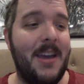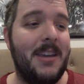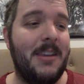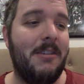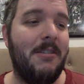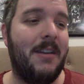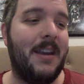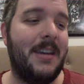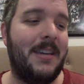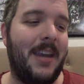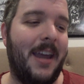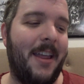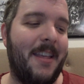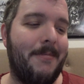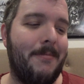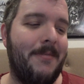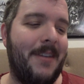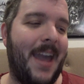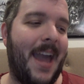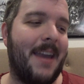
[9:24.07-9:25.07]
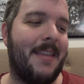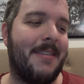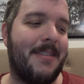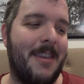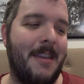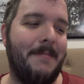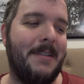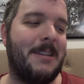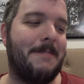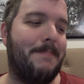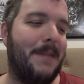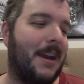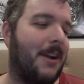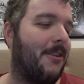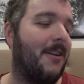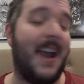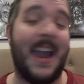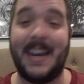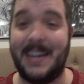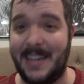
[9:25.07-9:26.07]
you can tell when we had so much
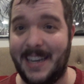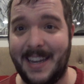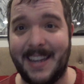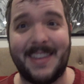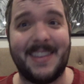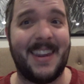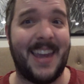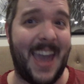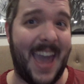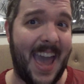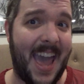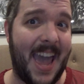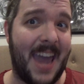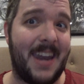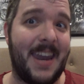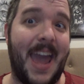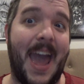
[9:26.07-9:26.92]
bigger ideas it had